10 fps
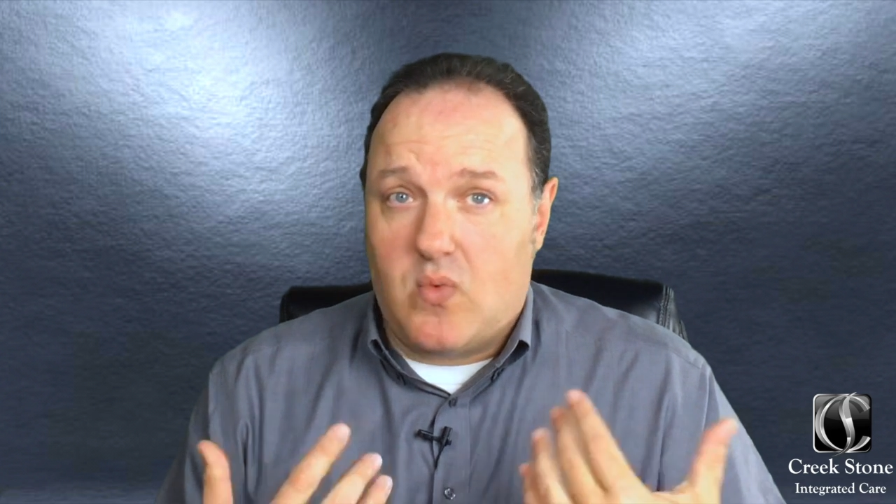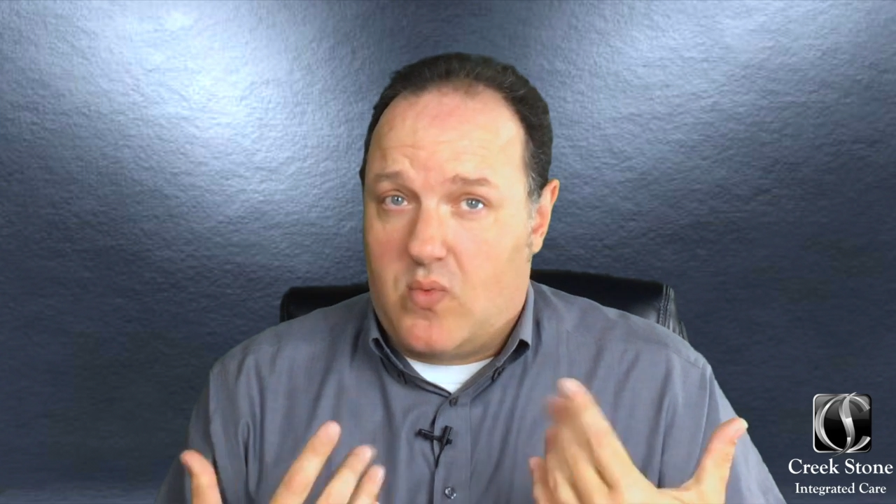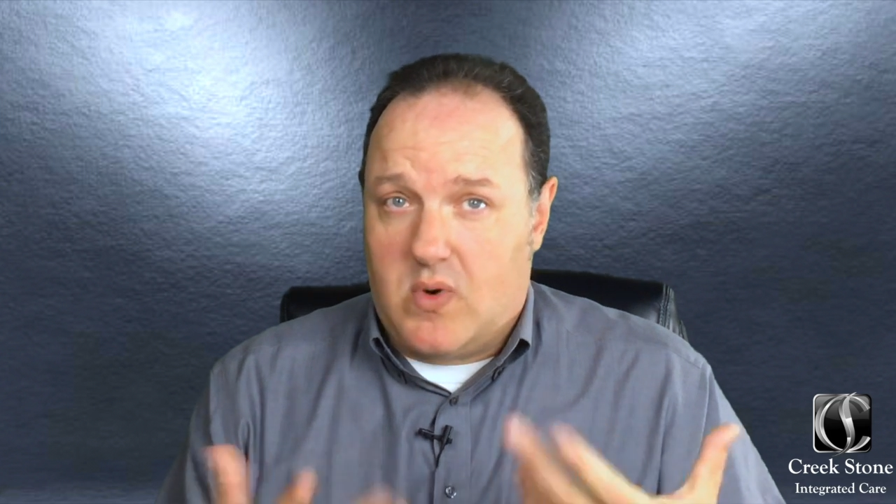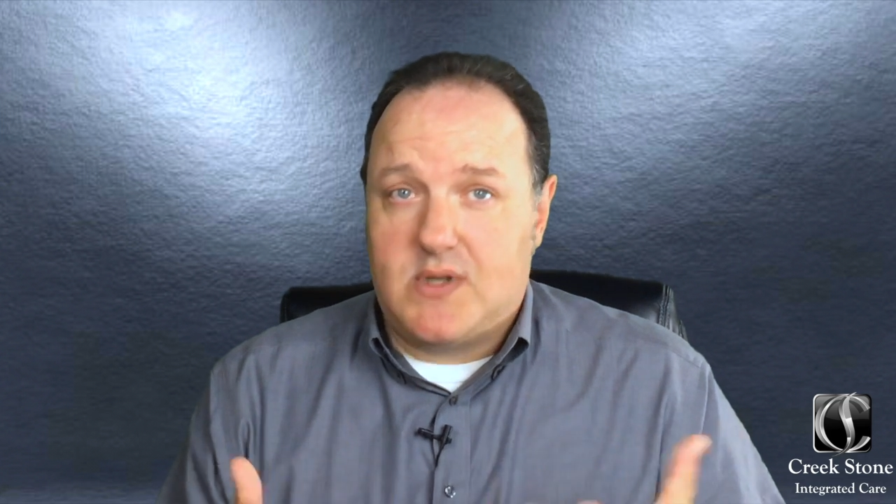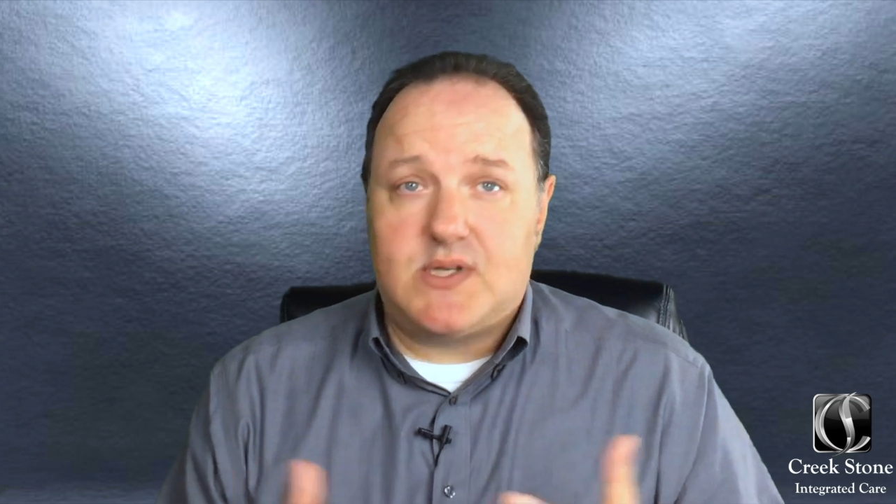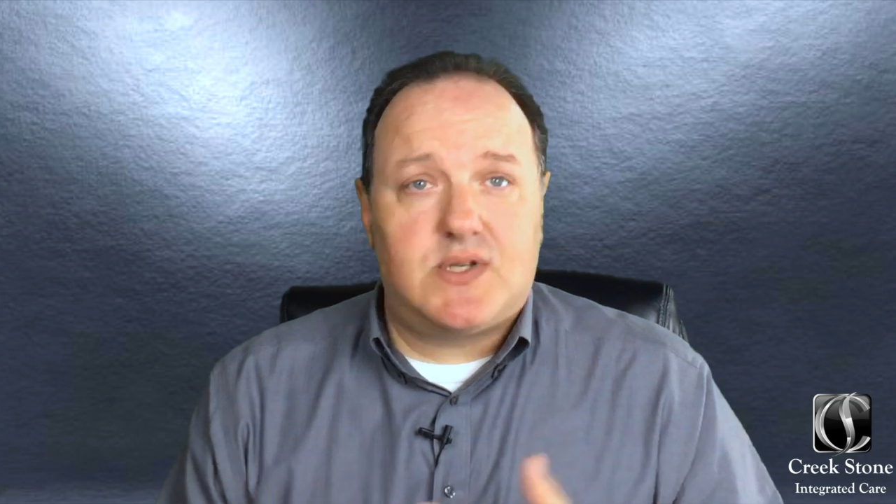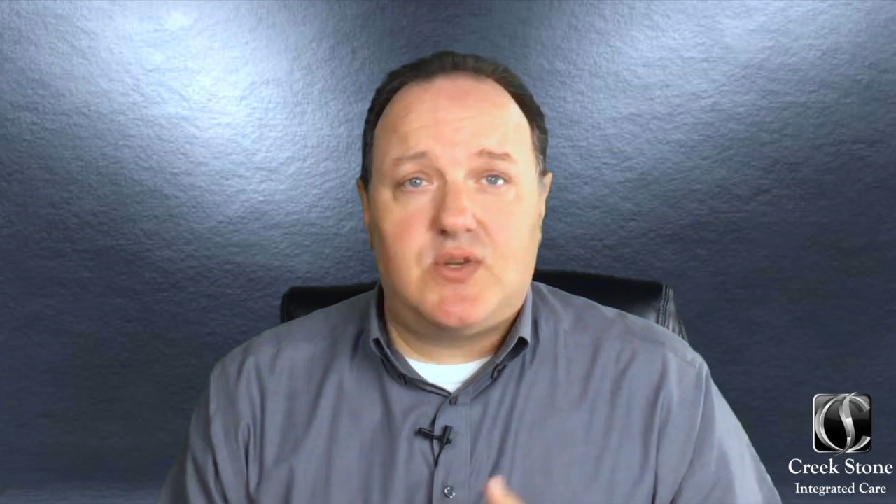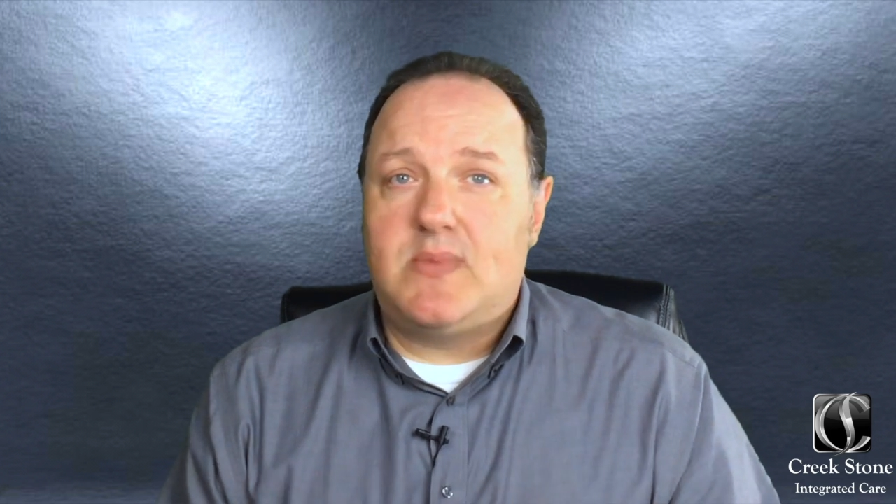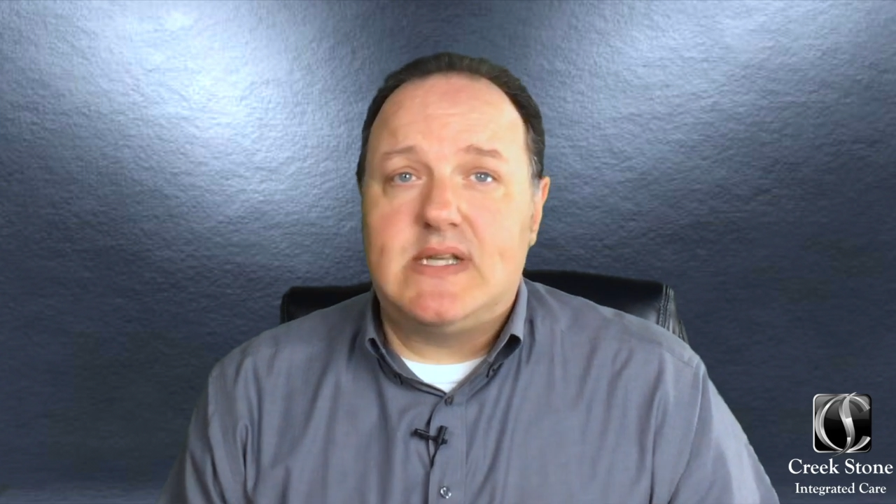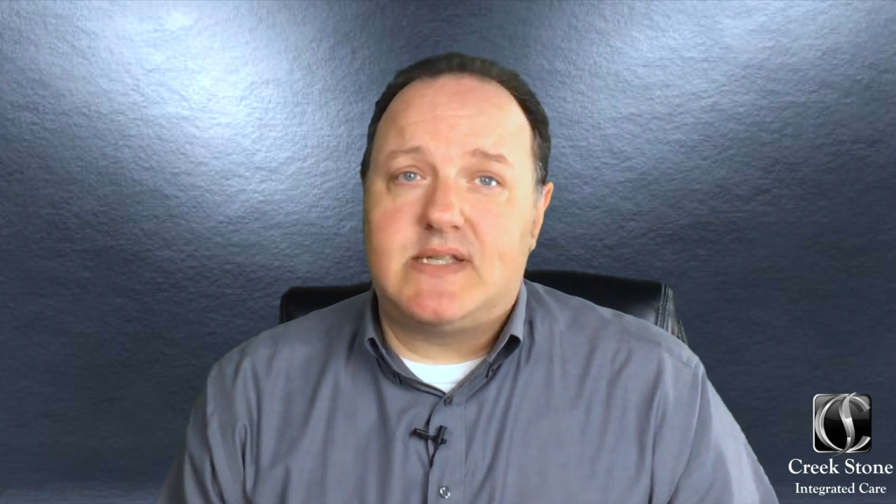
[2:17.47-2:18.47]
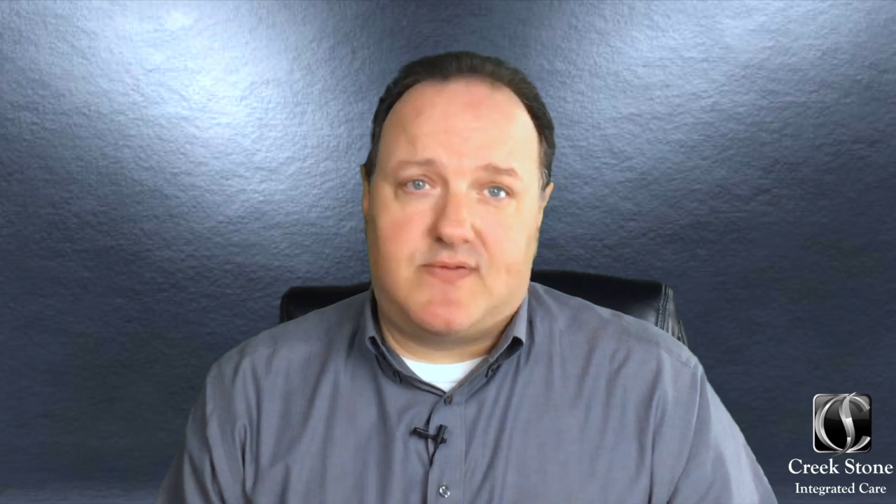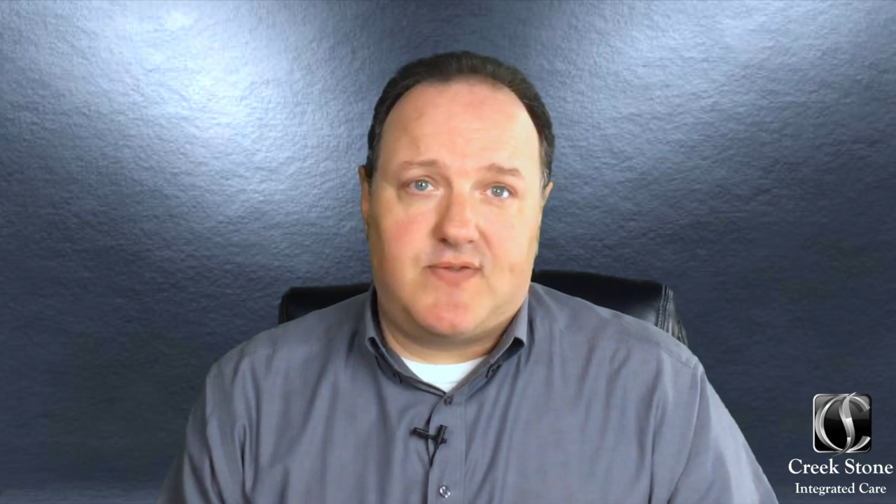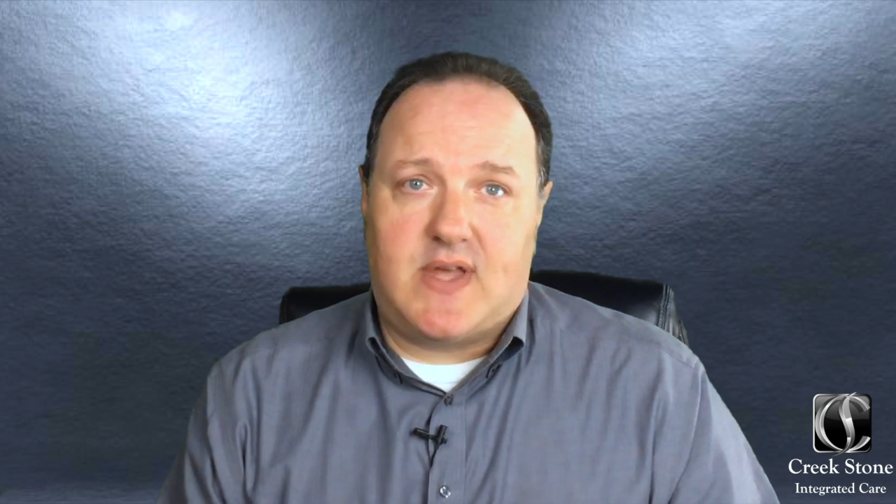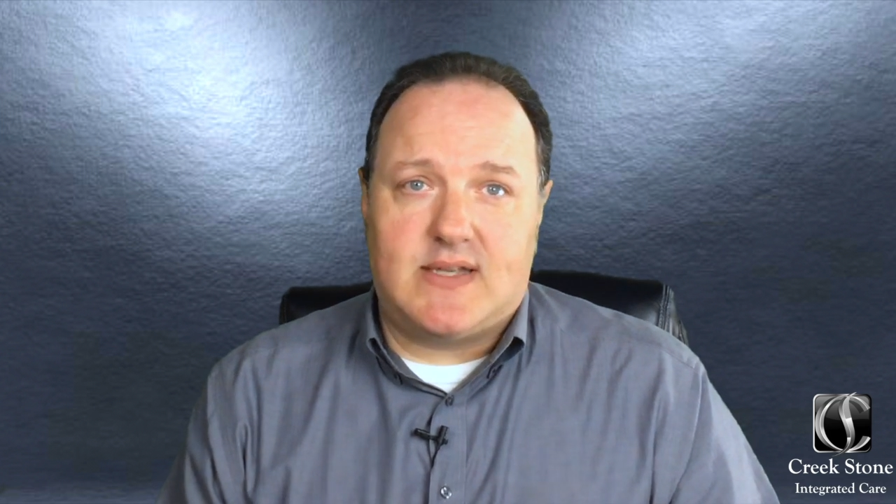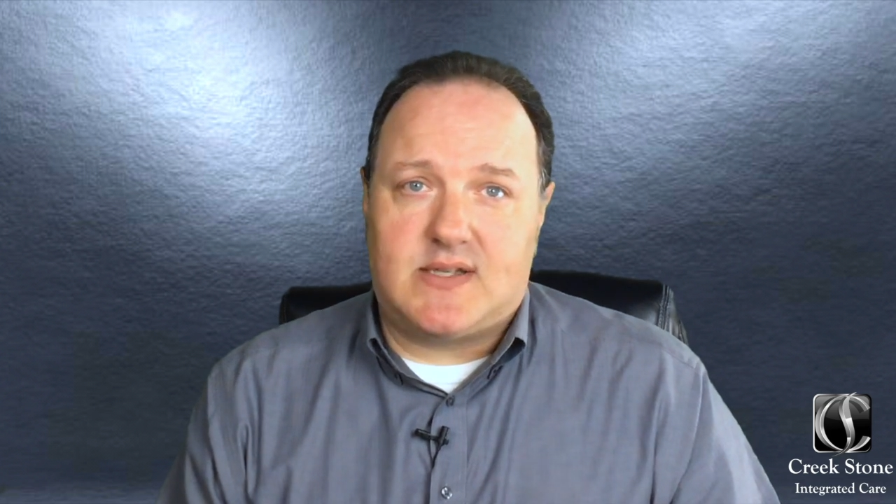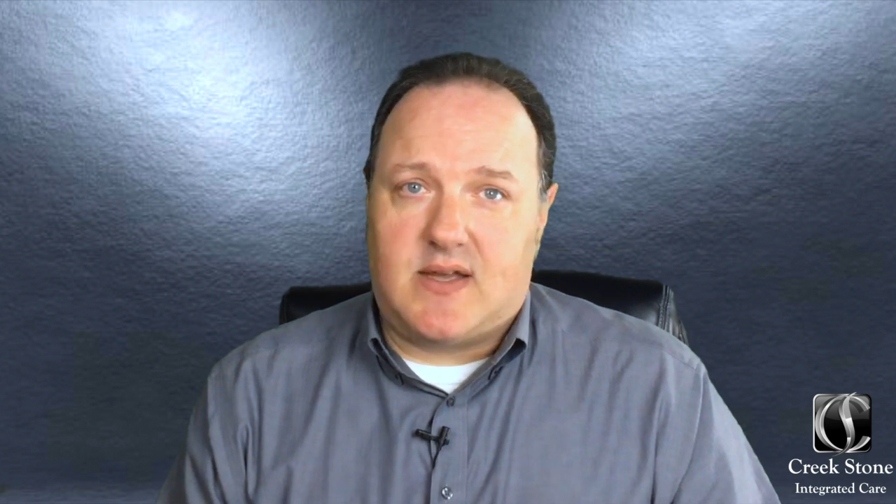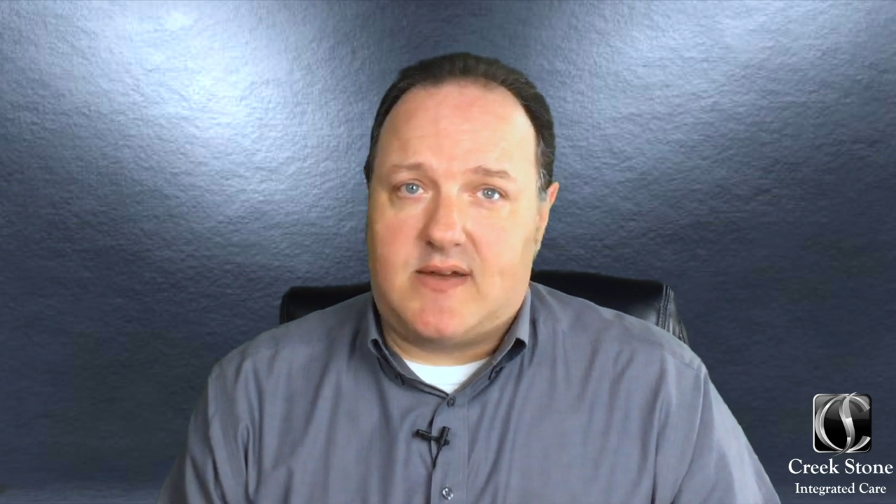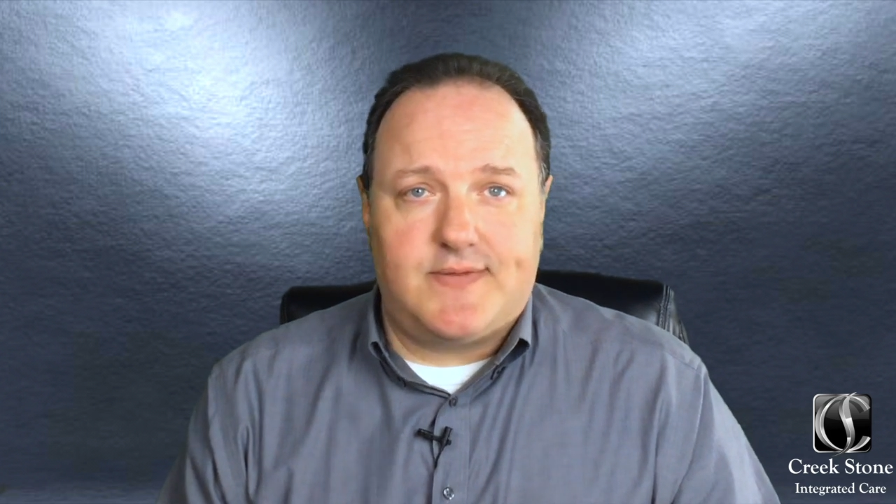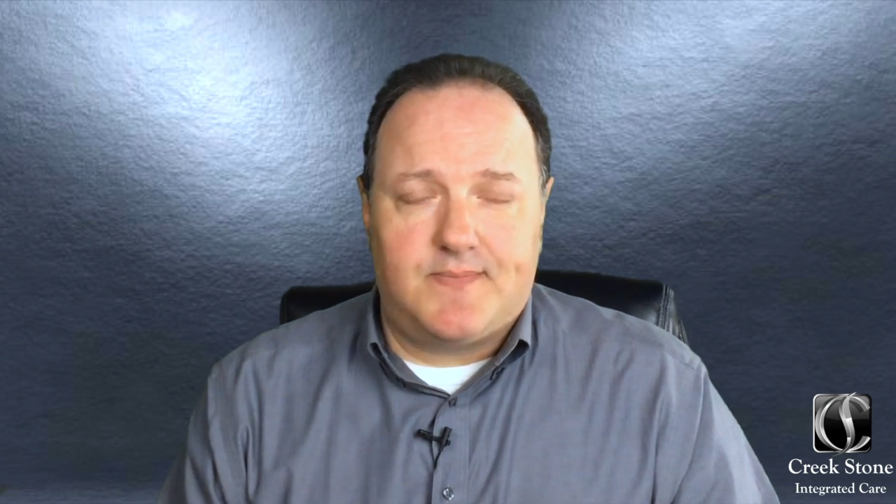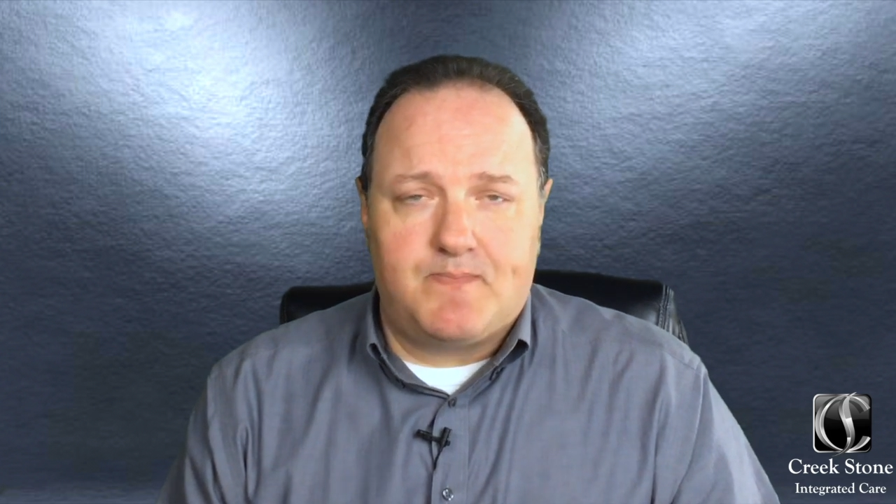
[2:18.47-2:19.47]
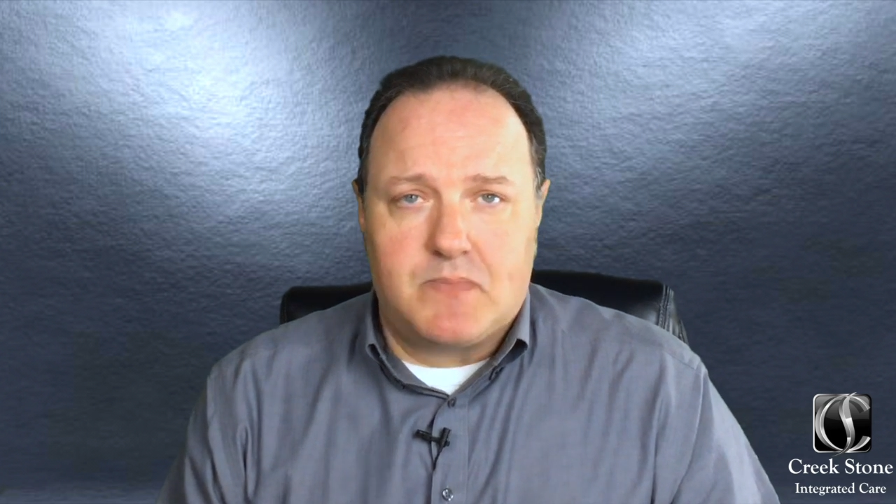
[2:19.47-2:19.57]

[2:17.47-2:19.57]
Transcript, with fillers: We're just too busy for that stuff.